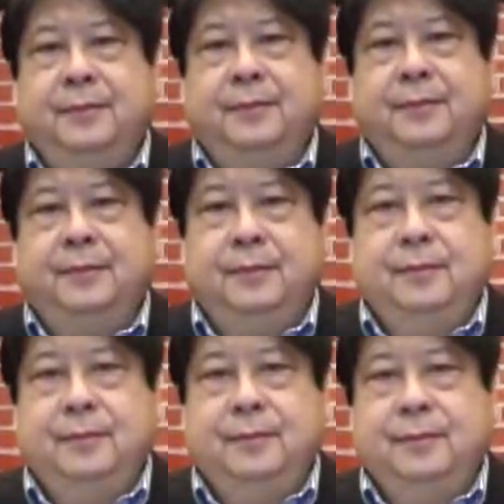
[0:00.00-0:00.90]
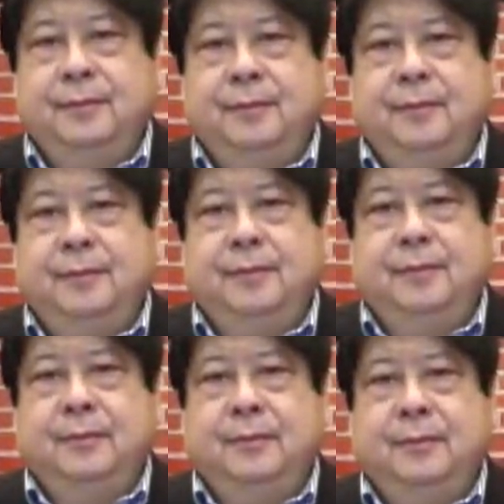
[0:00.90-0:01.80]

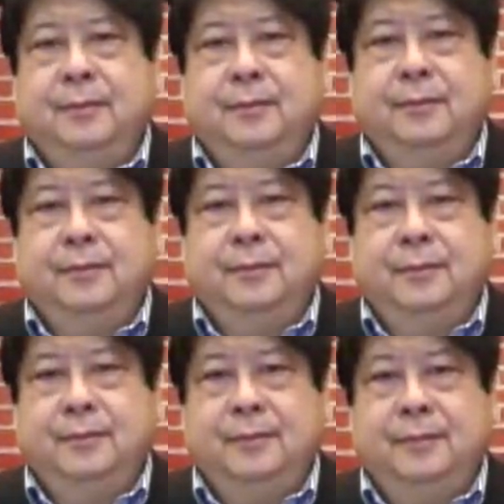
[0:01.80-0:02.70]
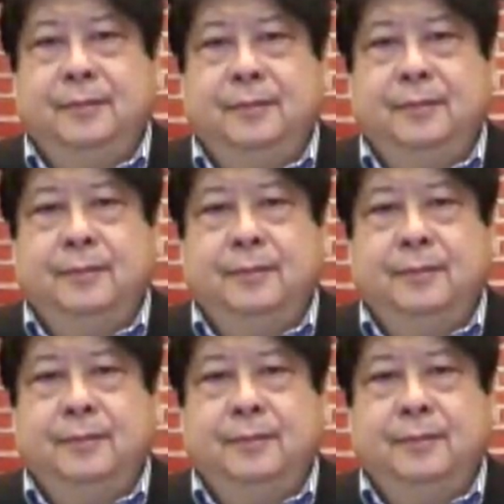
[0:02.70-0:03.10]
(not speaking)